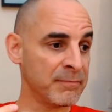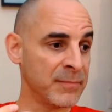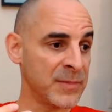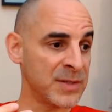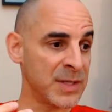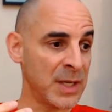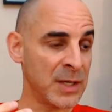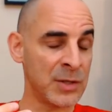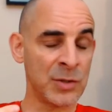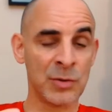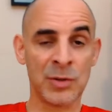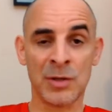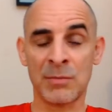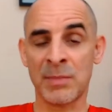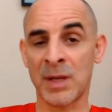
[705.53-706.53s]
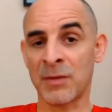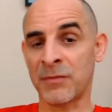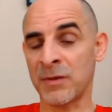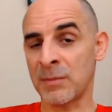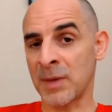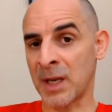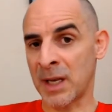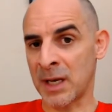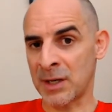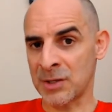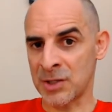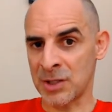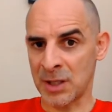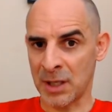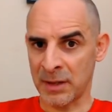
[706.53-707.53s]
sacred union, male-female
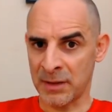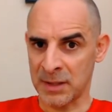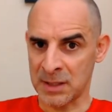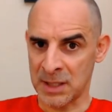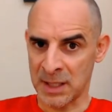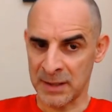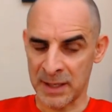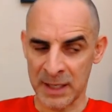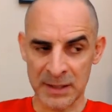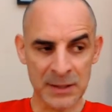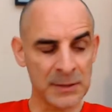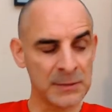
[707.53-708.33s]
energy, and things like that.